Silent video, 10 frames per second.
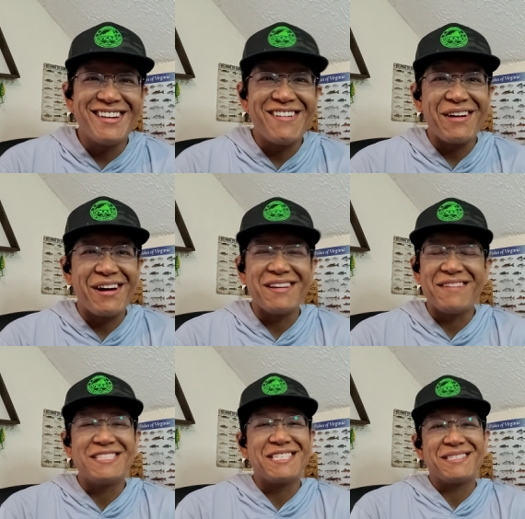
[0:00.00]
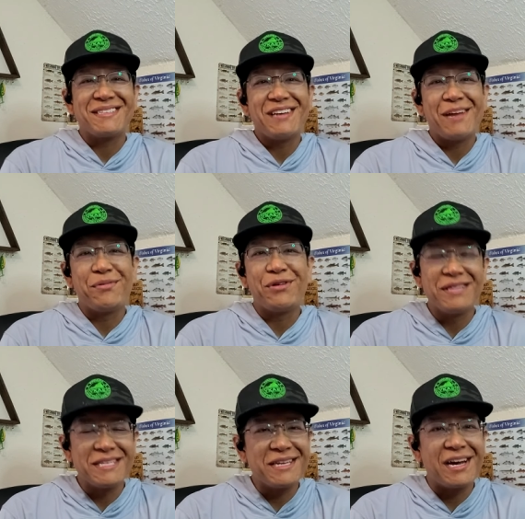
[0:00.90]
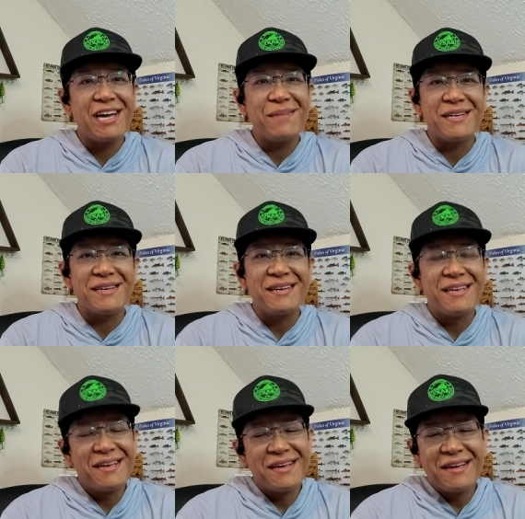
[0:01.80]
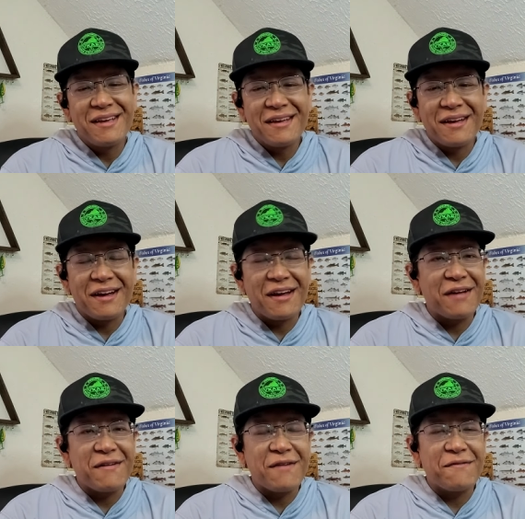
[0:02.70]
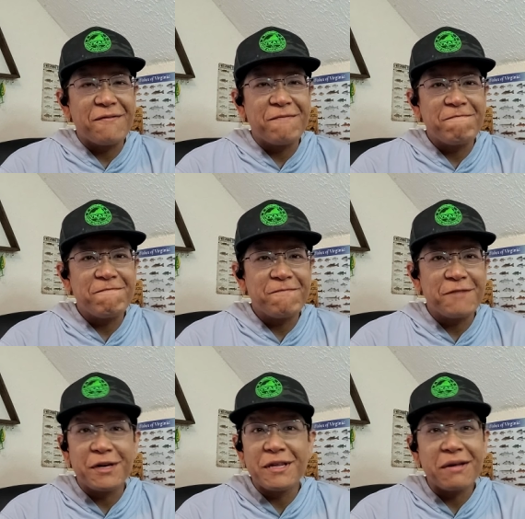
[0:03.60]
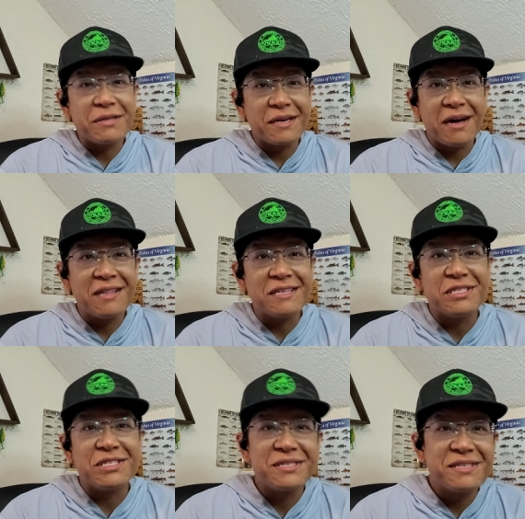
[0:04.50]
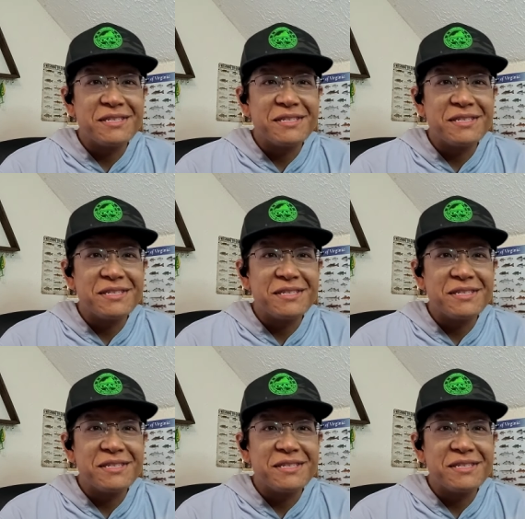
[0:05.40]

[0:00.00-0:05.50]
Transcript: You know, I, I've just I put in the time, and I, I, I've figured out the knowledge.